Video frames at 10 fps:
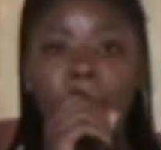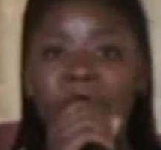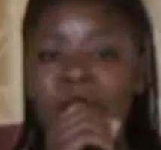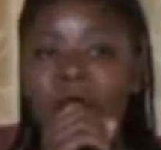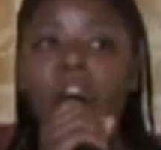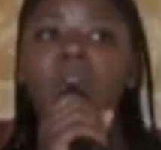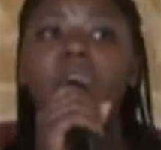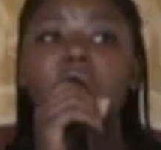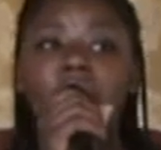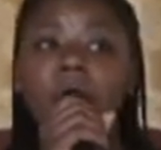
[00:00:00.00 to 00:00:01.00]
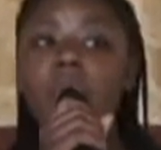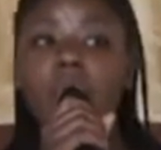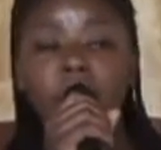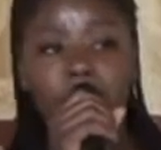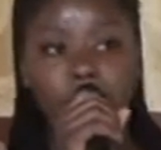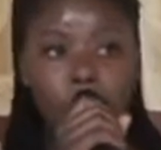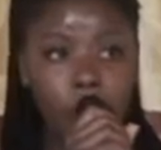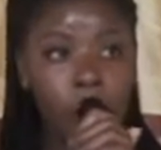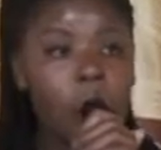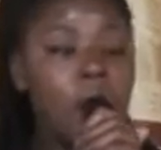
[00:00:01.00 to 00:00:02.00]
benefit of the Cameroonian
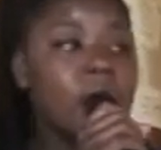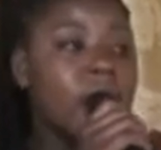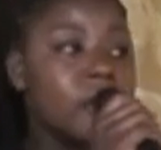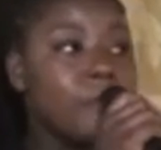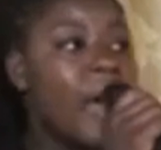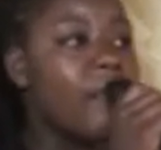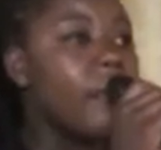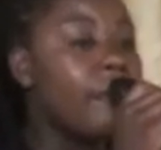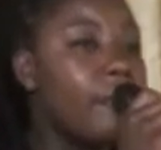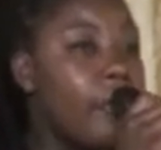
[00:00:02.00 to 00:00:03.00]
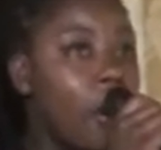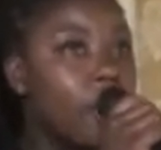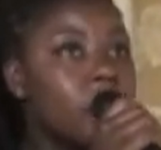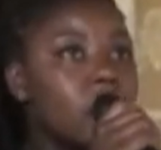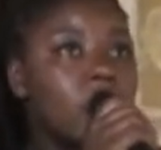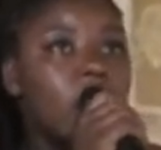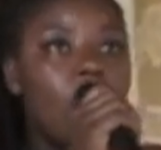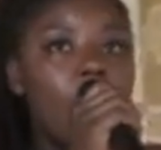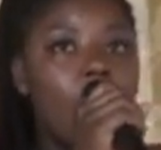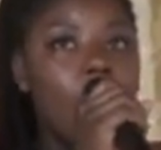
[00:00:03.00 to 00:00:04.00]
people. These private firms
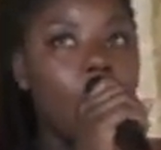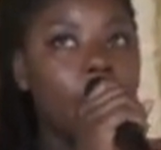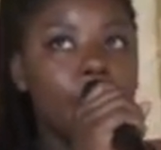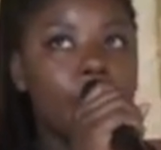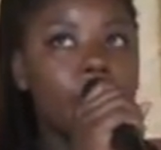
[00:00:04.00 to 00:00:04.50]
um,